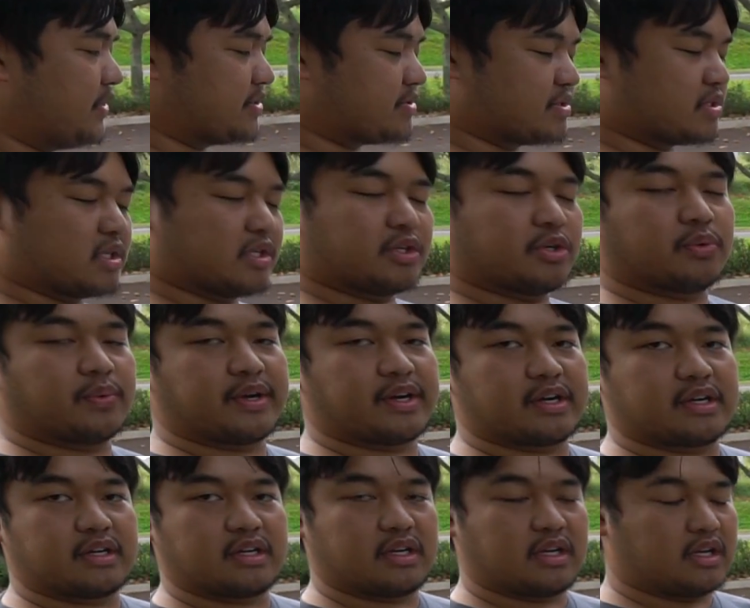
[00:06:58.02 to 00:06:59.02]
this one's a little
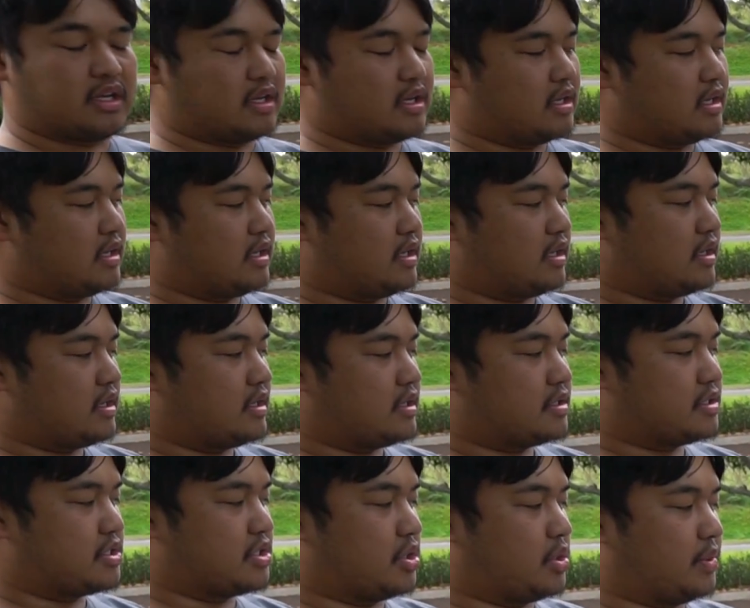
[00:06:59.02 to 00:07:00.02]
weird.
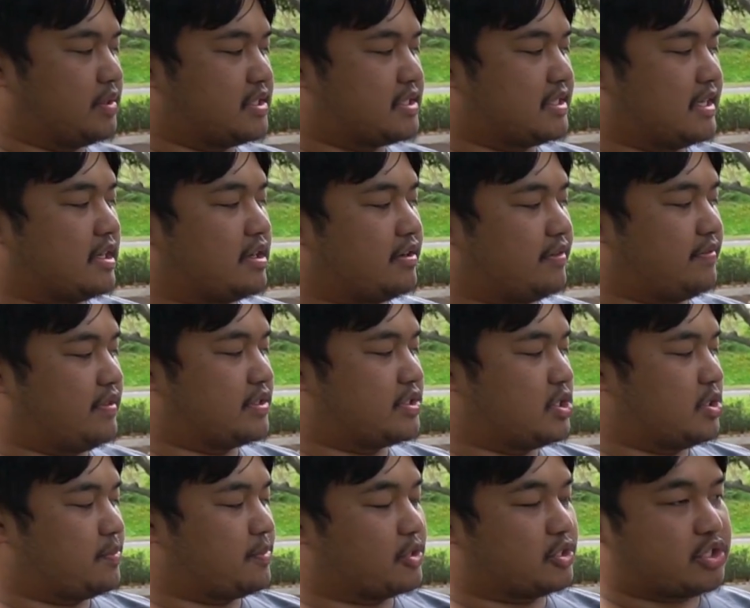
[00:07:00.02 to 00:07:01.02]
So instead of the
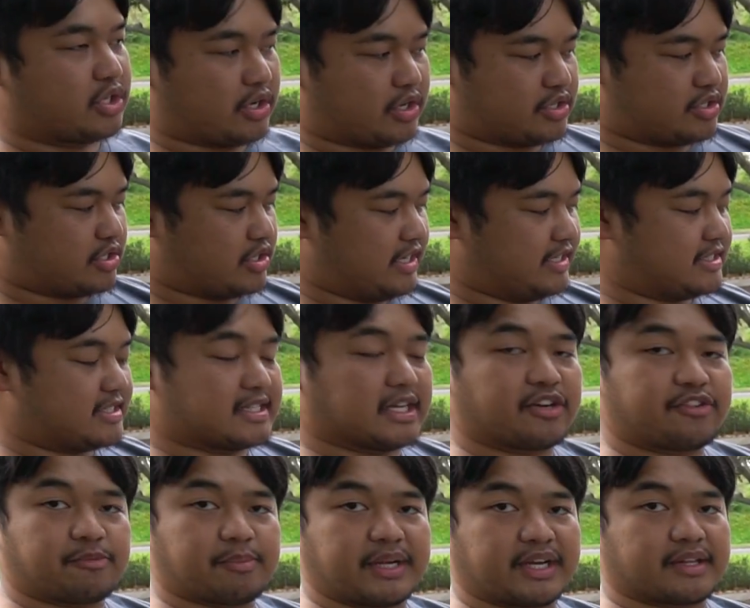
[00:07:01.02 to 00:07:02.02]
supercharger
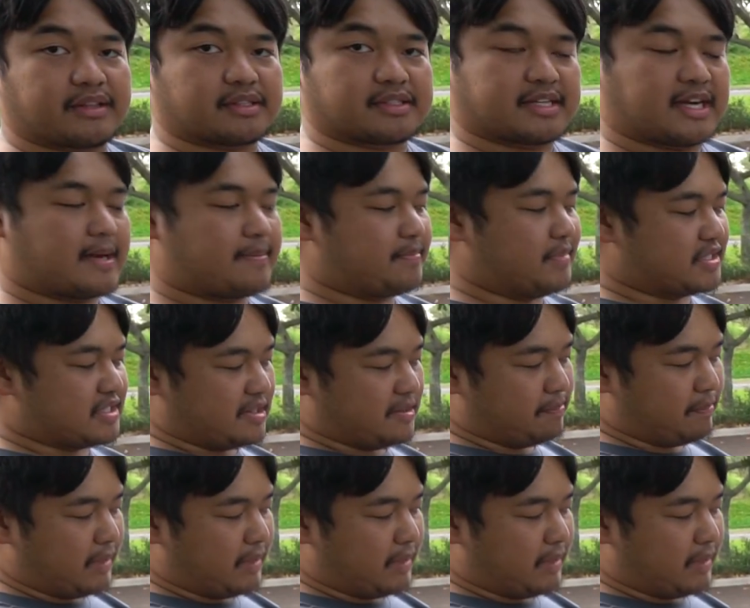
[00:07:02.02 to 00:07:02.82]
itself being on the top, it's on the